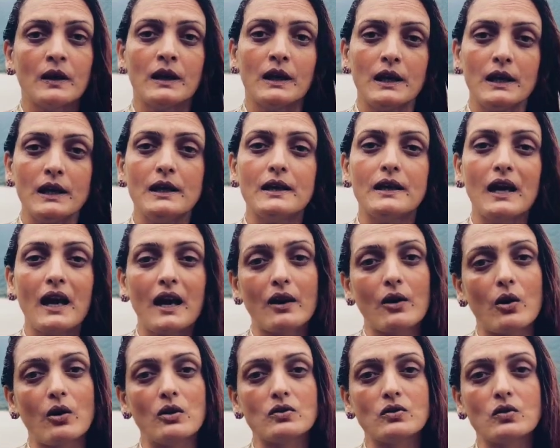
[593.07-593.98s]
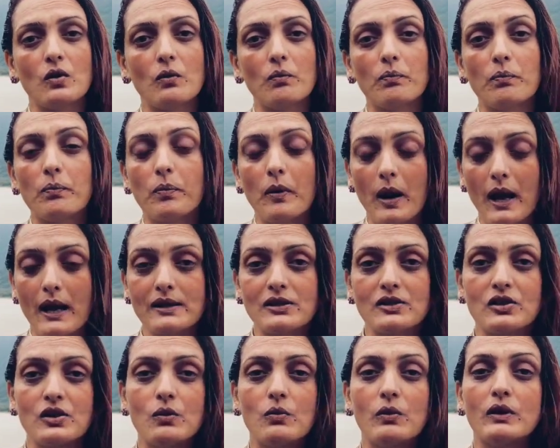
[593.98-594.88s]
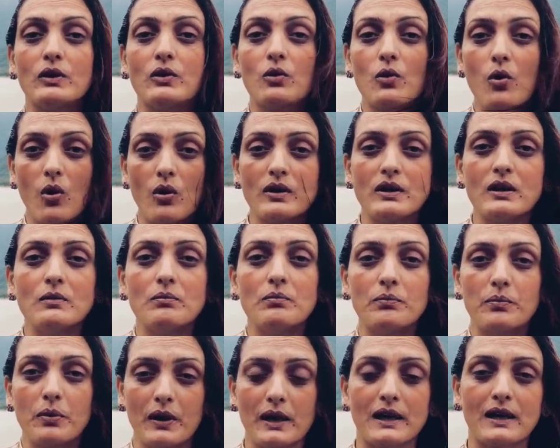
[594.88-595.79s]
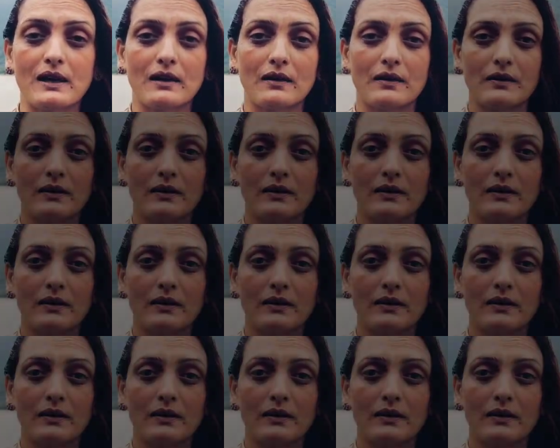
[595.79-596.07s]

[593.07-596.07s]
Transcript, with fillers: He can also bless you with golden brick.